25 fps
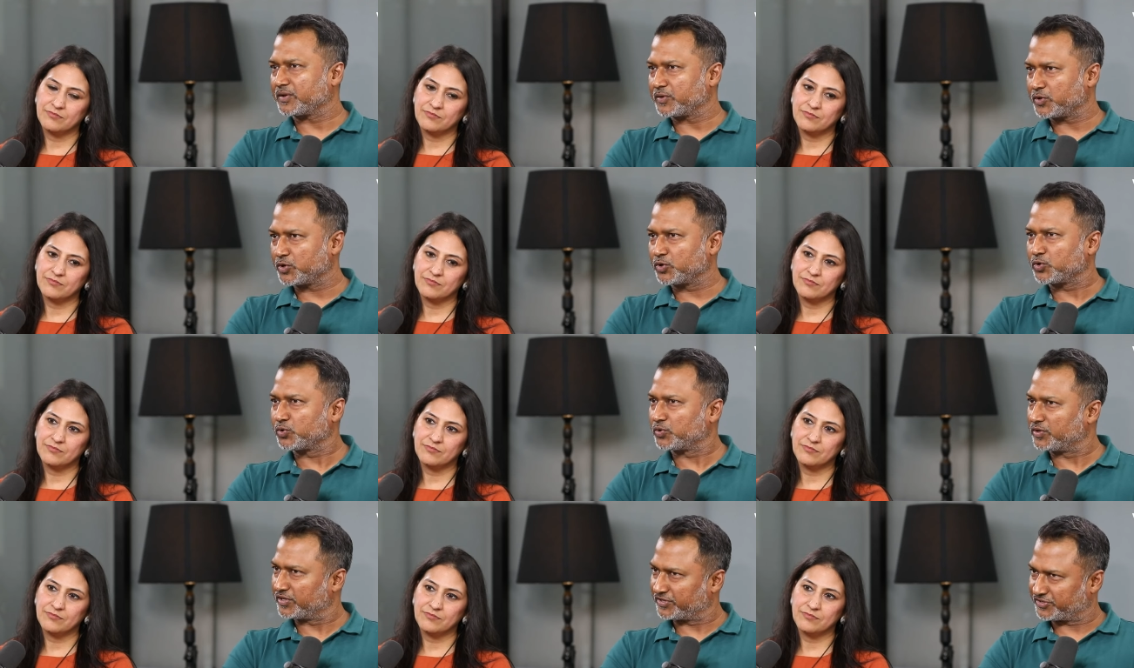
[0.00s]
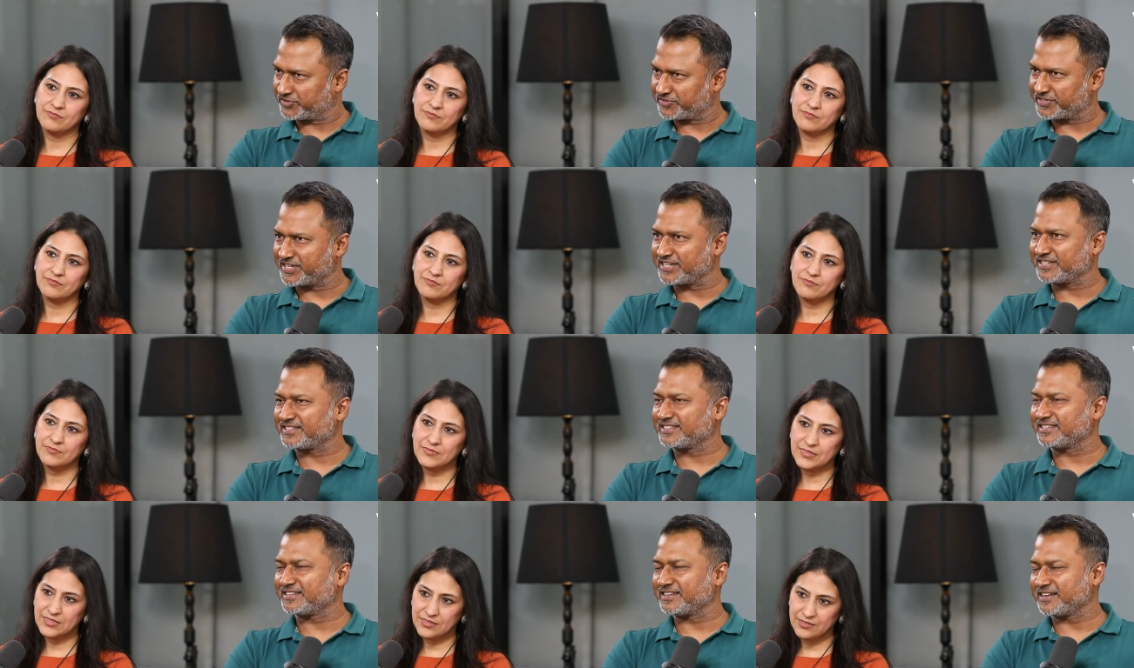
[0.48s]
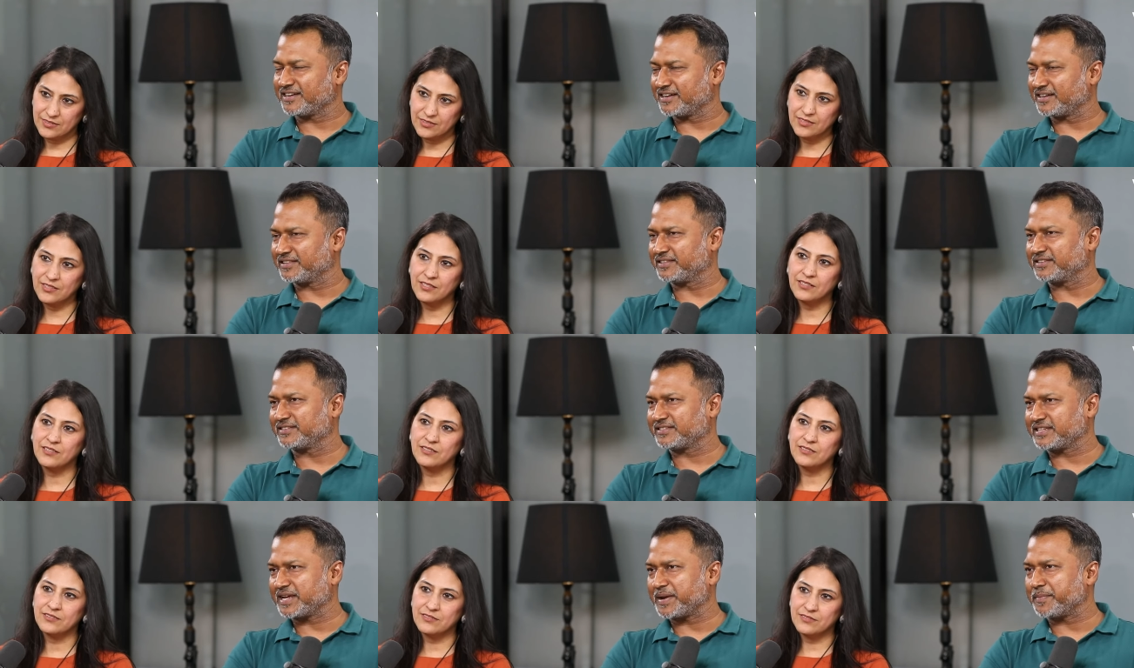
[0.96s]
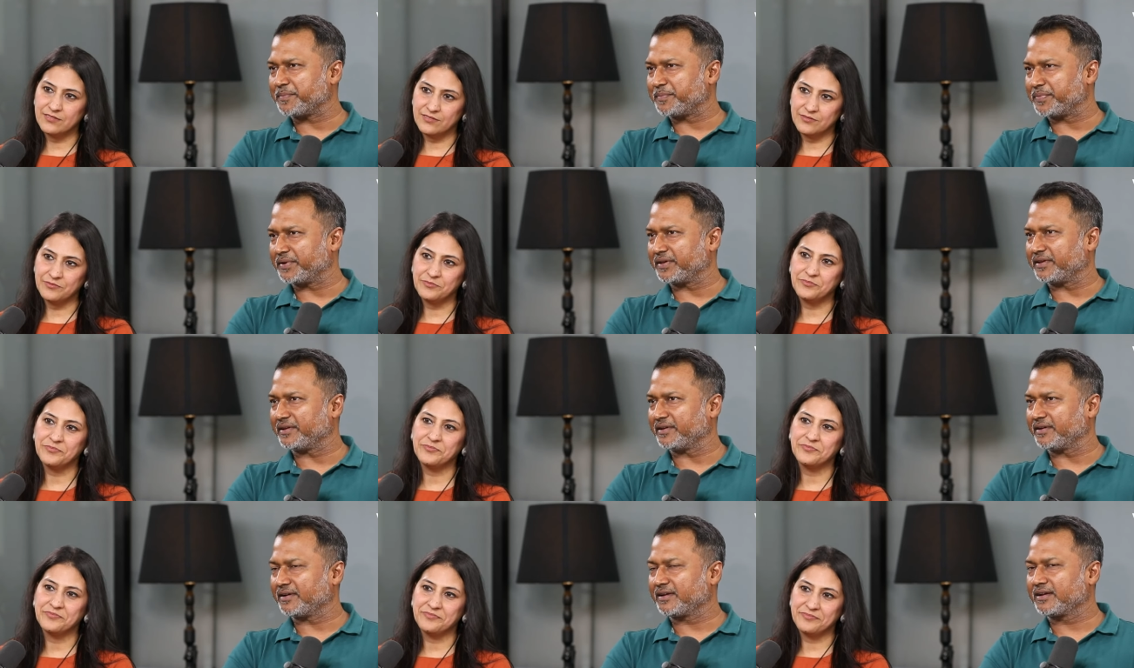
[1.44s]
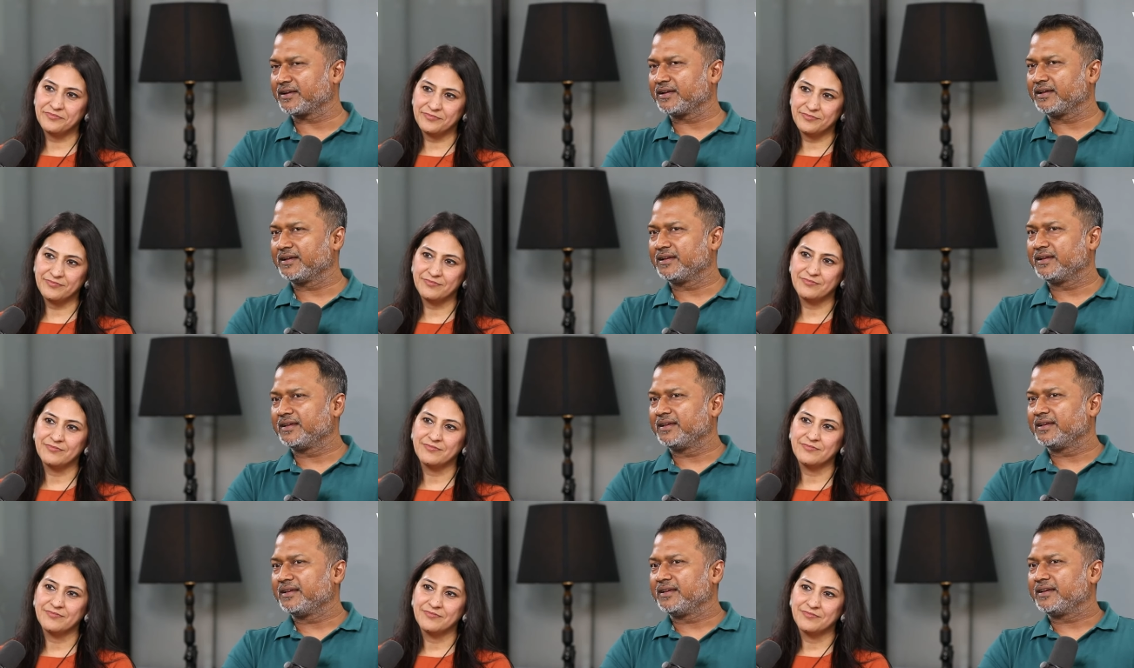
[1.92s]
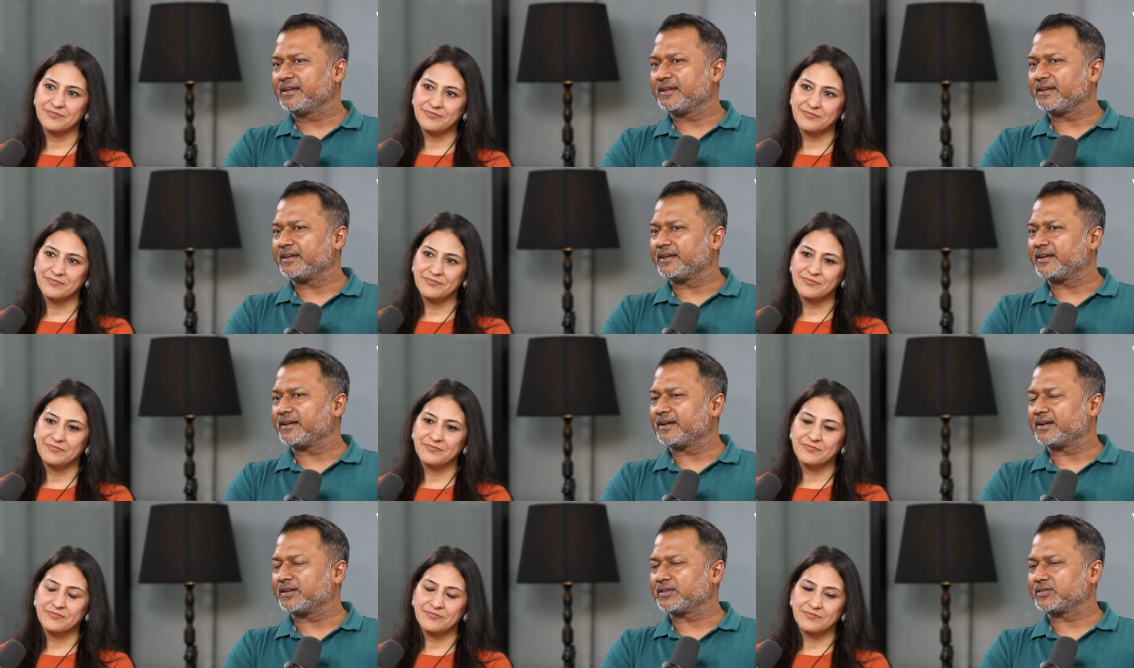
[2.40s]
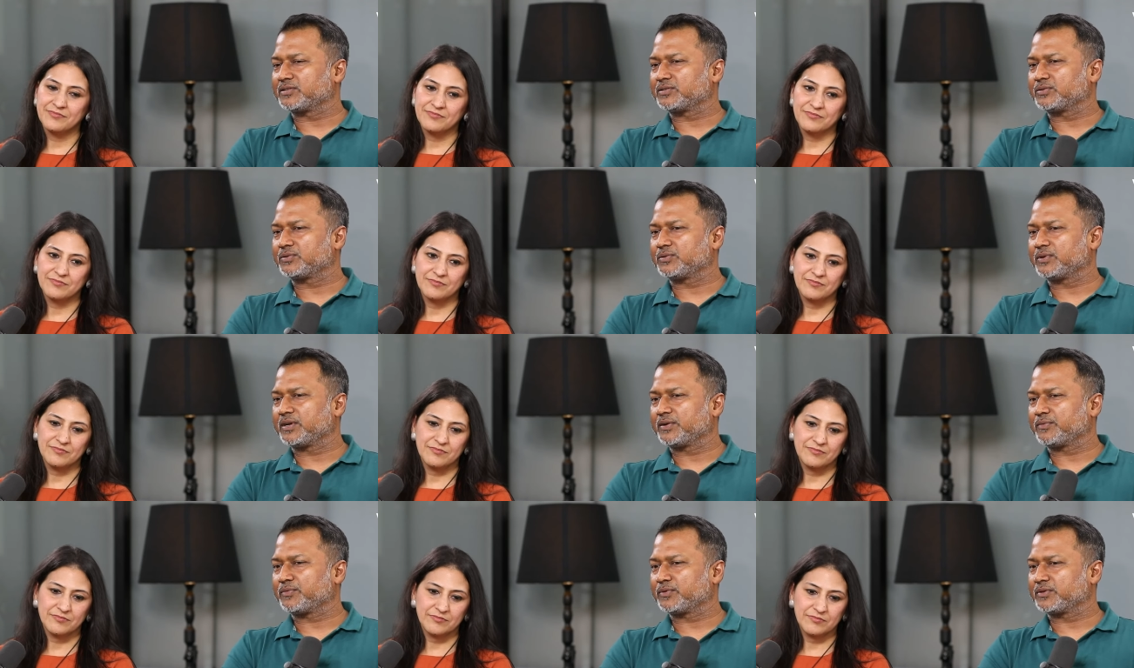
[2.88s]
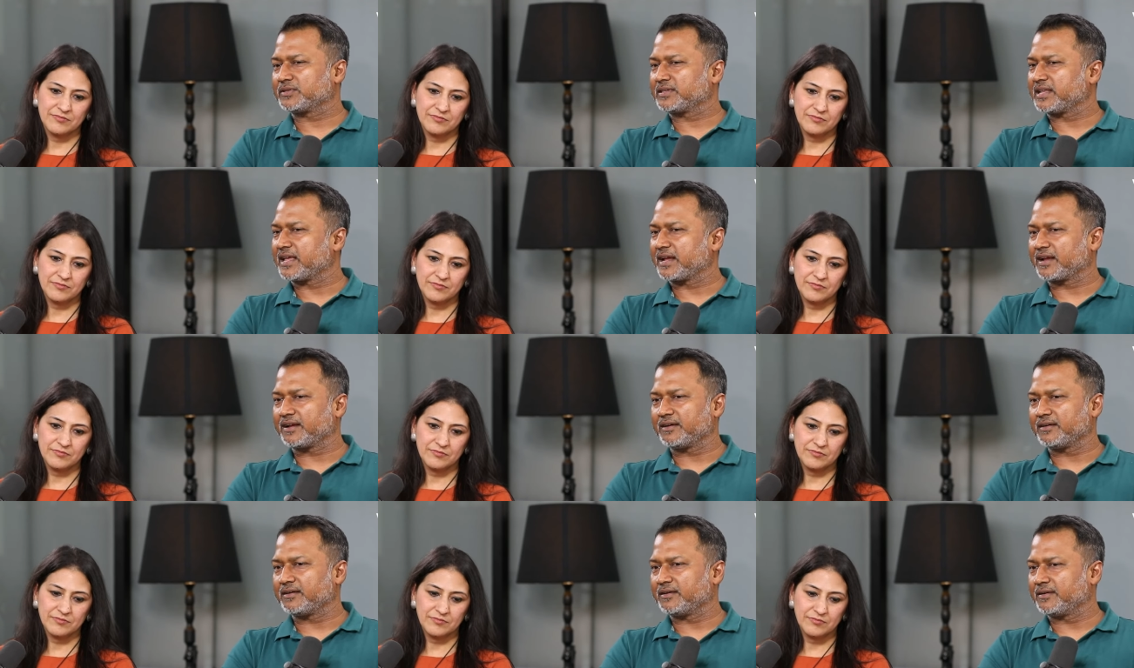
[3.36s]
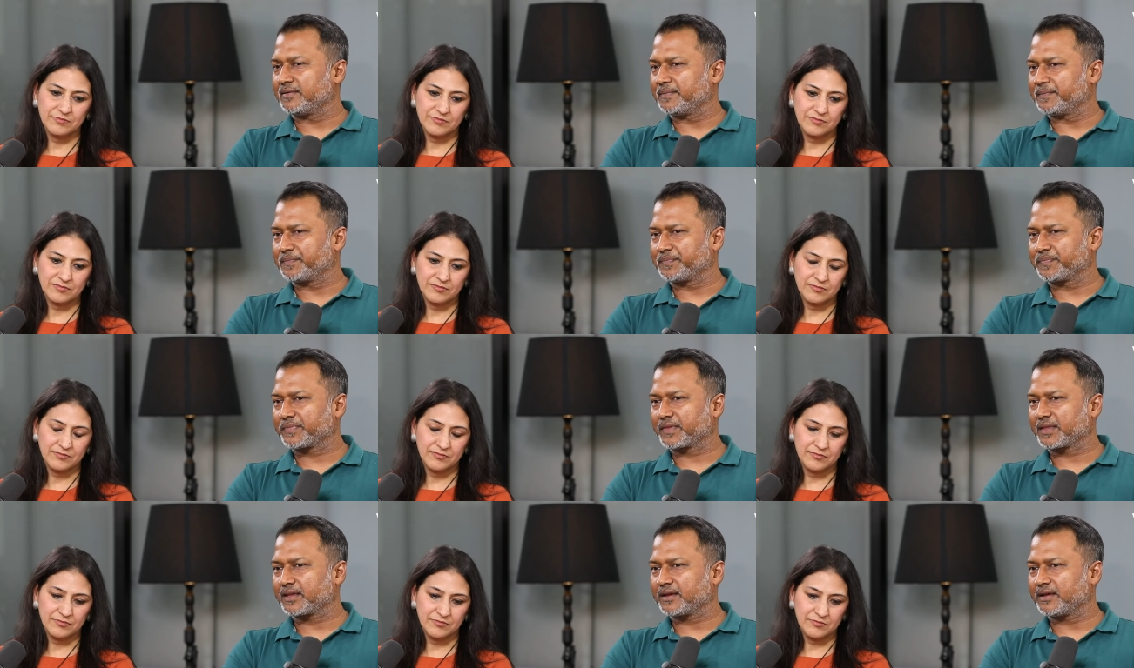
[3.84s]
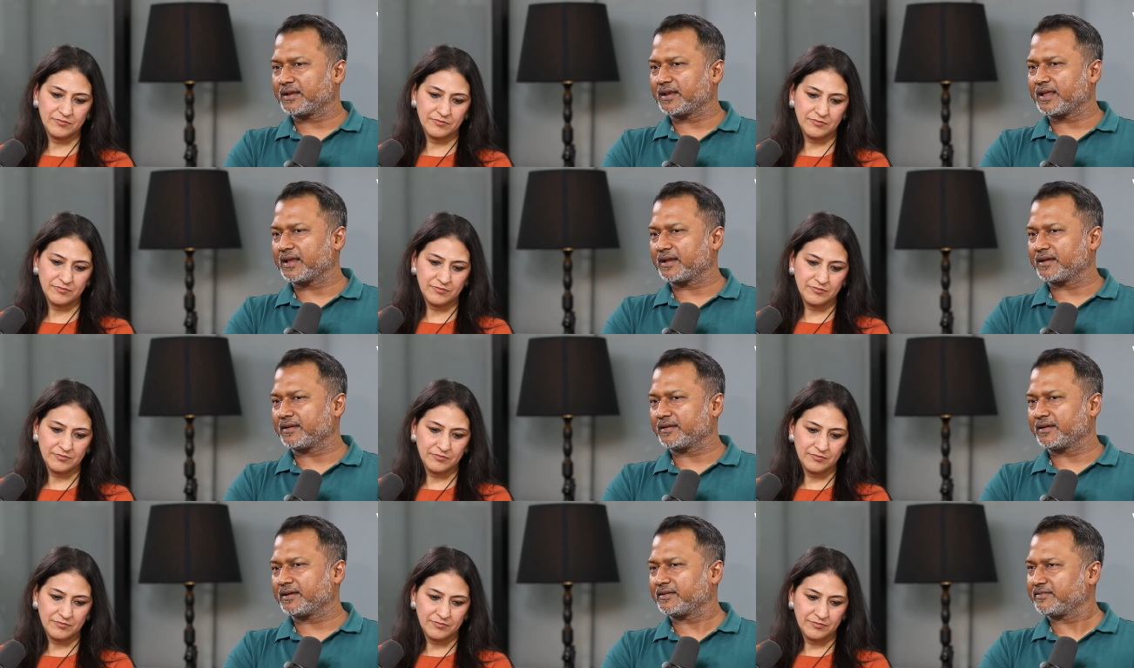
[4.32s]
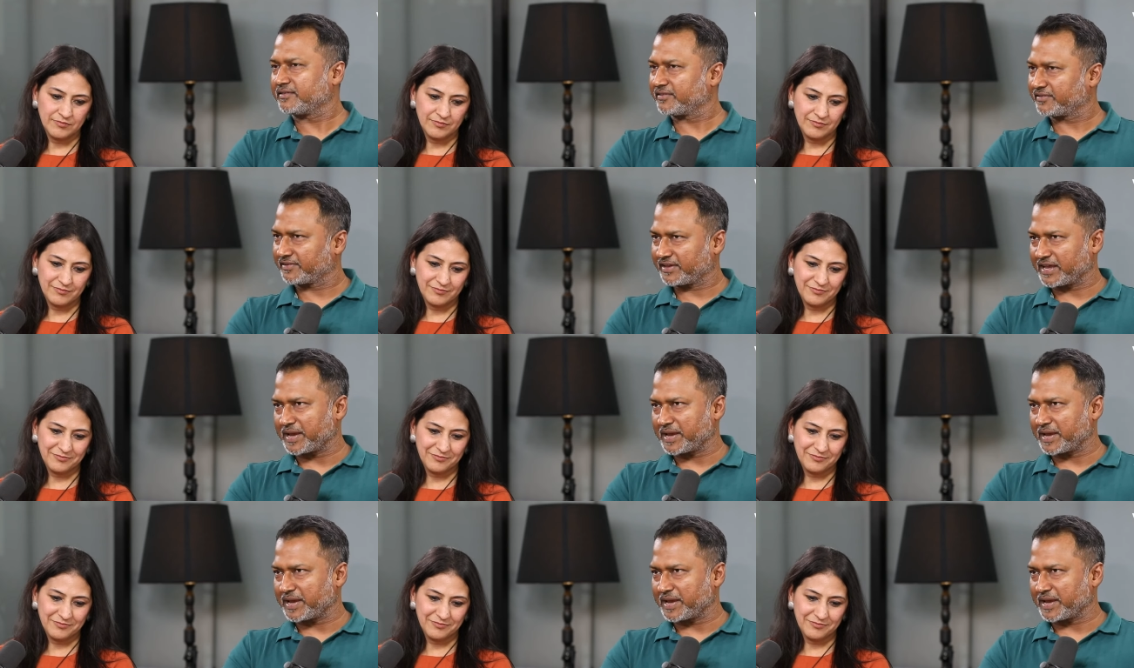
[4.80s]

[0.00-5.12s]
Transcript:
Speaker 1: due to the stress yeah, yeah, the same oh, period so sorry, yeah. yeah so it was like a like it just